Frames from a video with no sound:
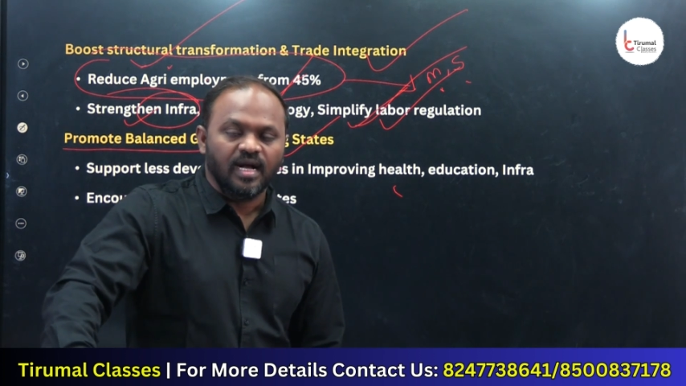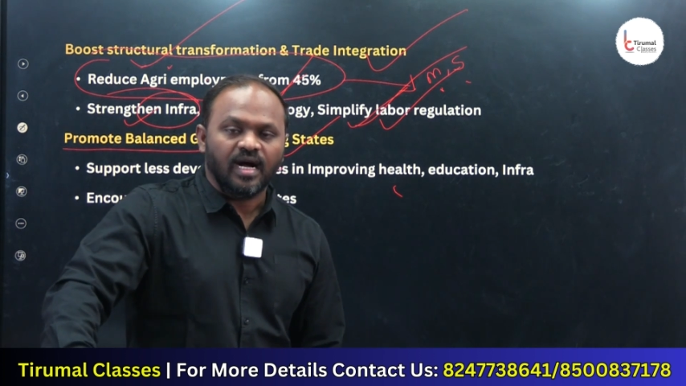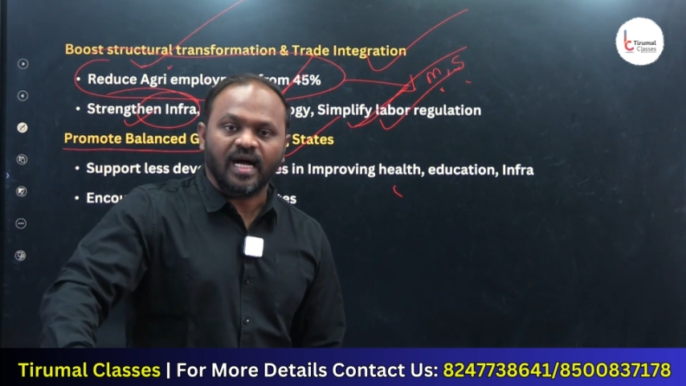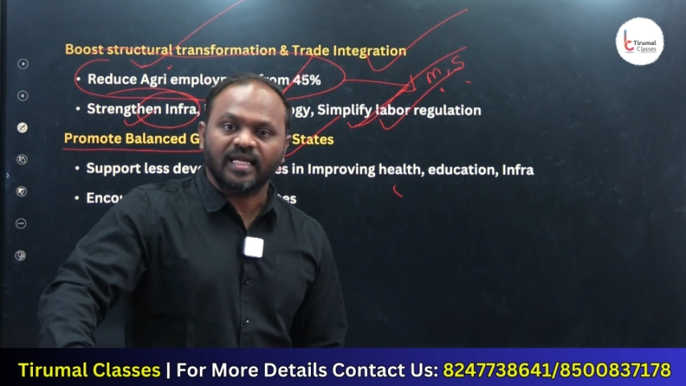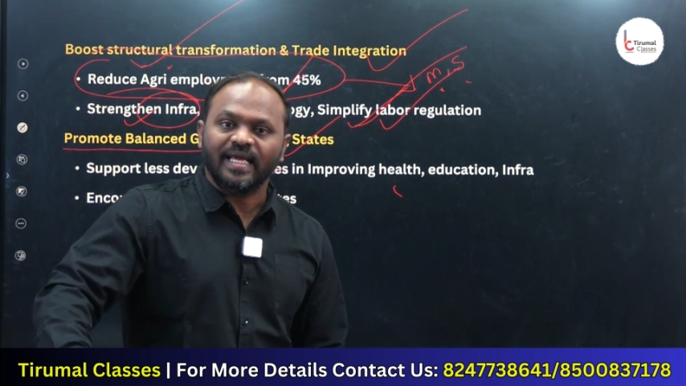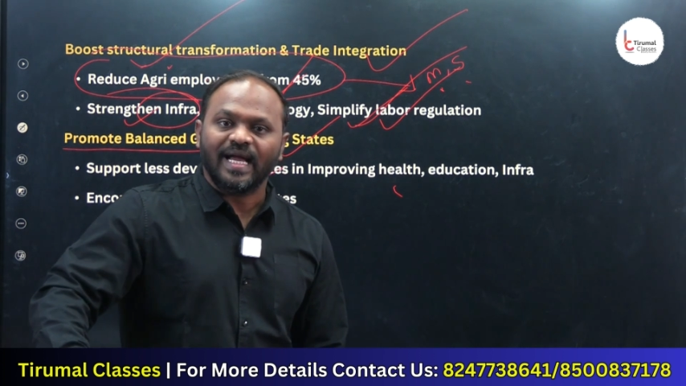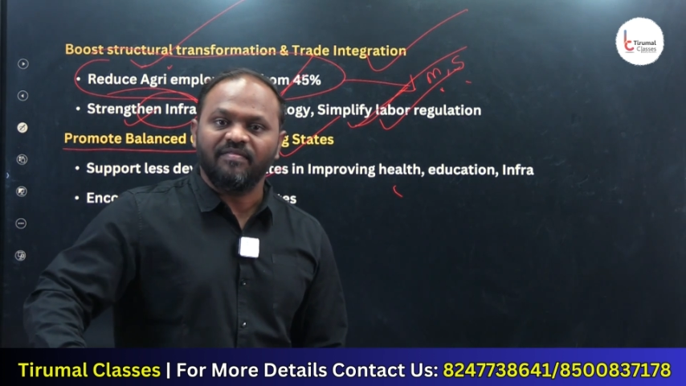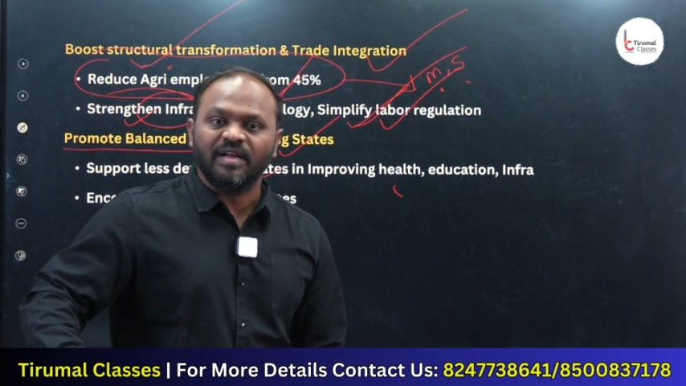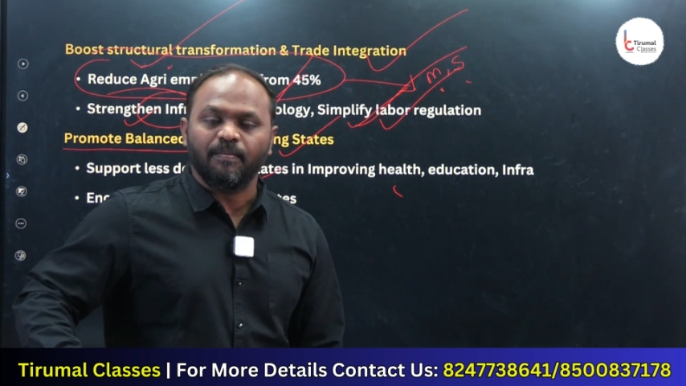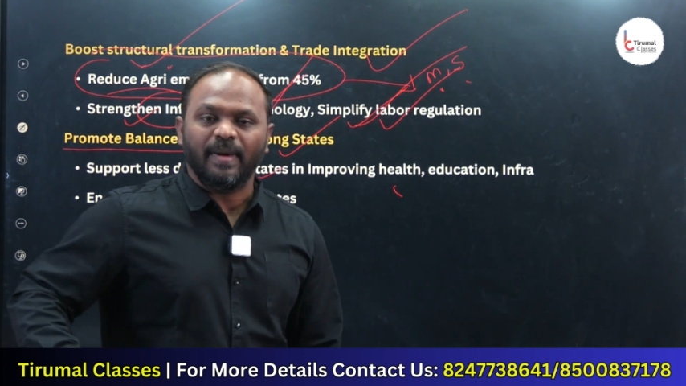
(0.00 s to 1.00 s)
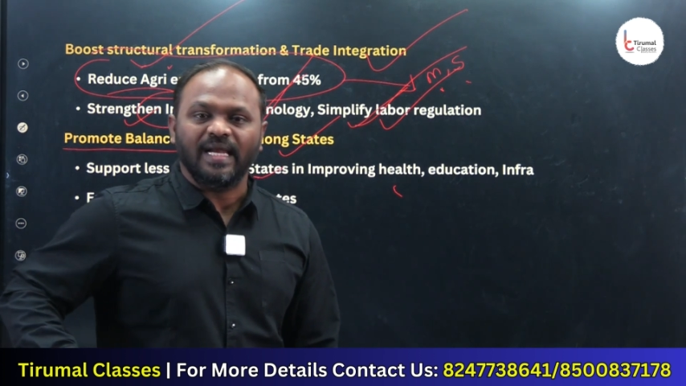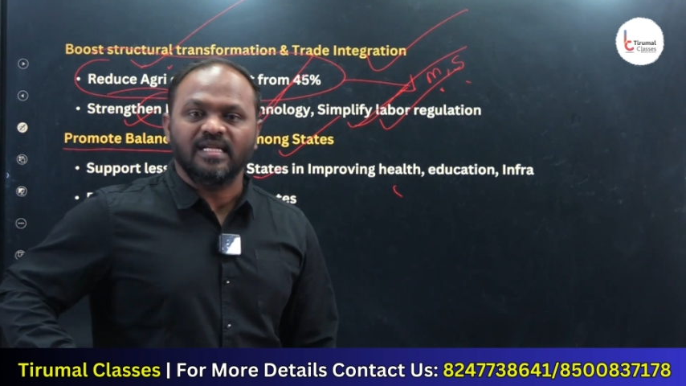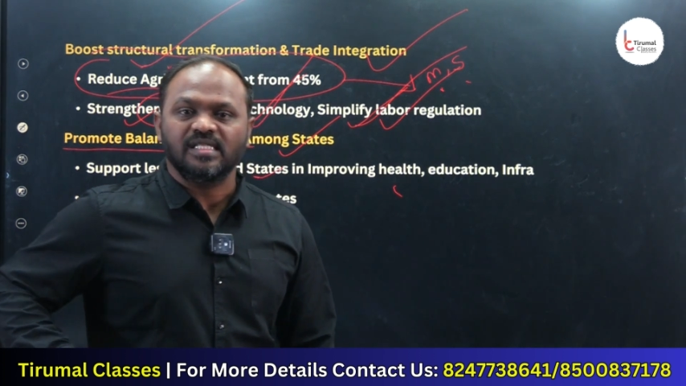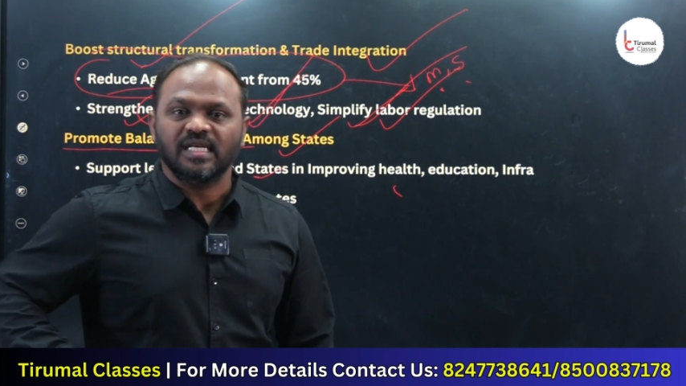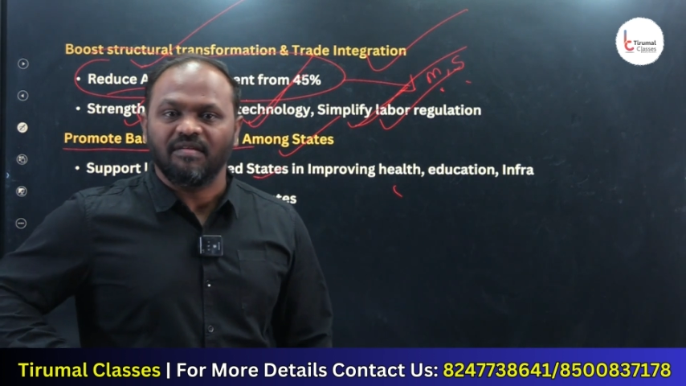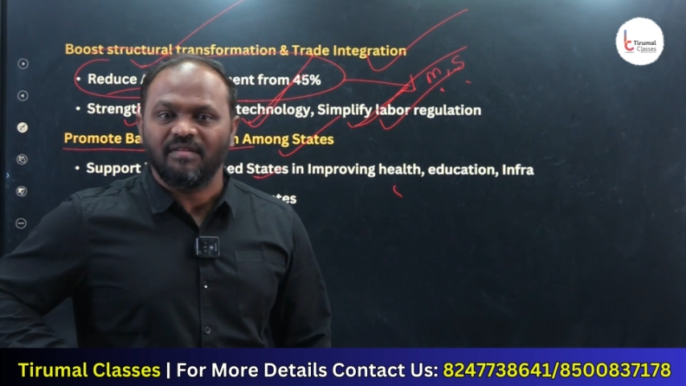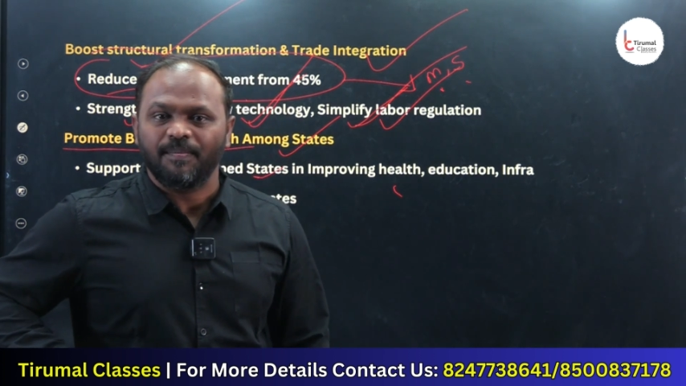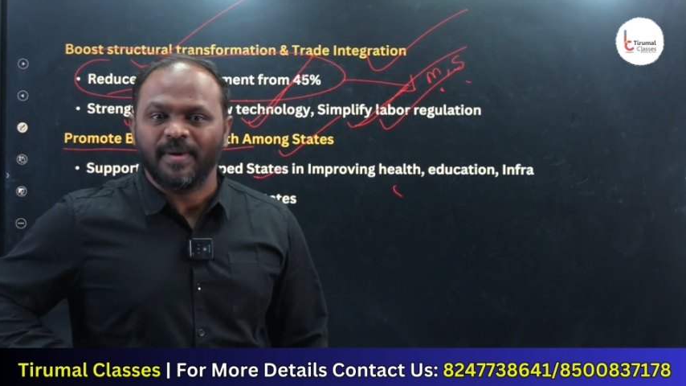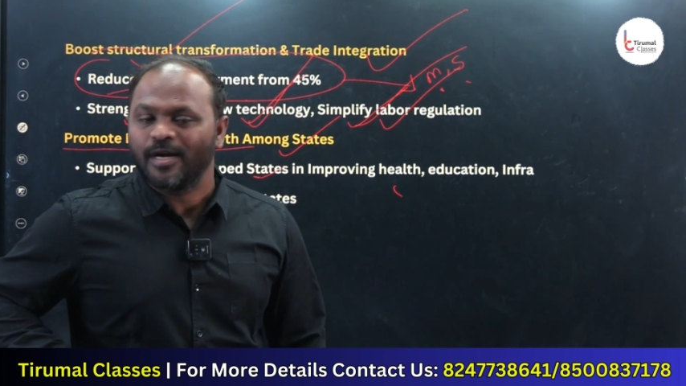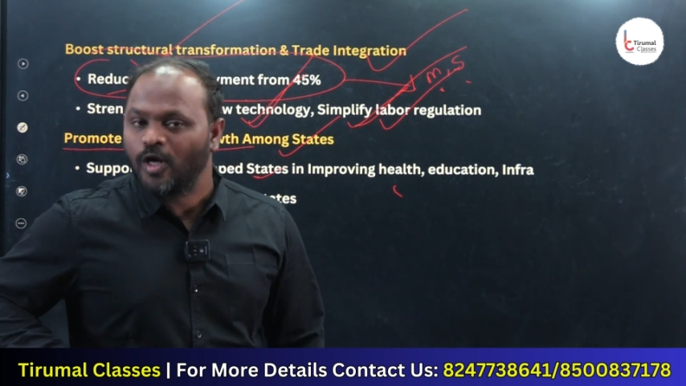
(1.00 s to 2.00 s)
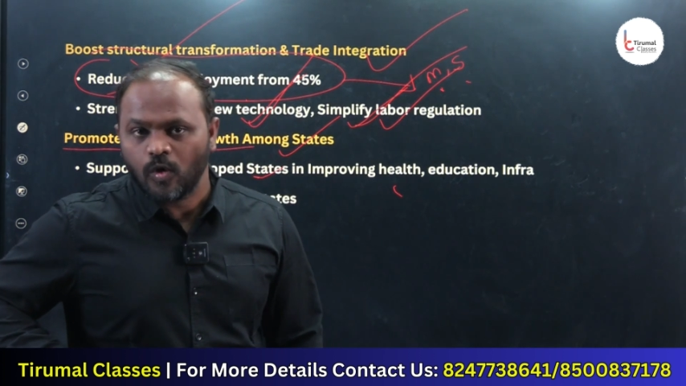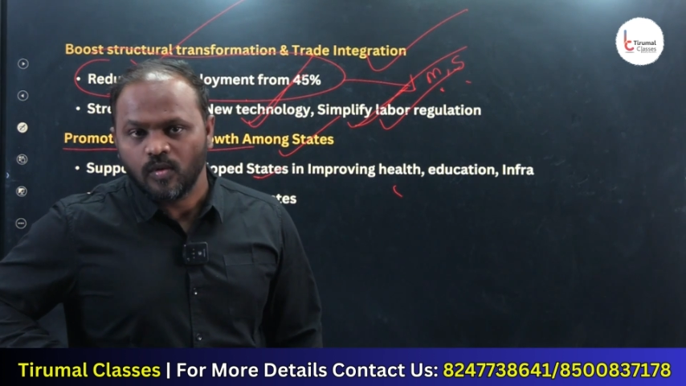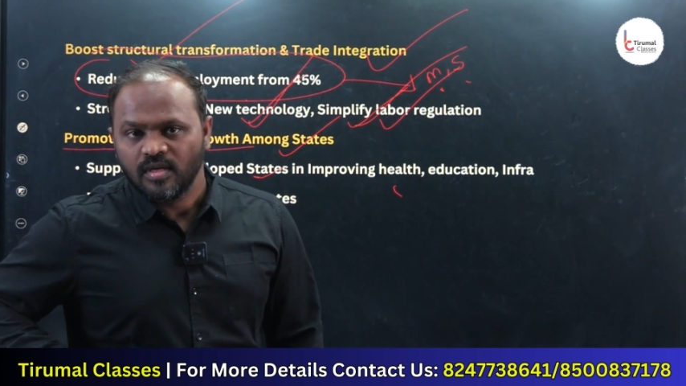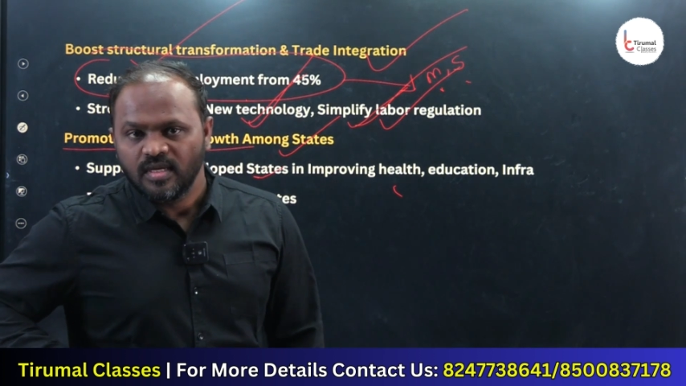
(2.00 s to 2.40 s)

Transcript: Are they having balanced development? No.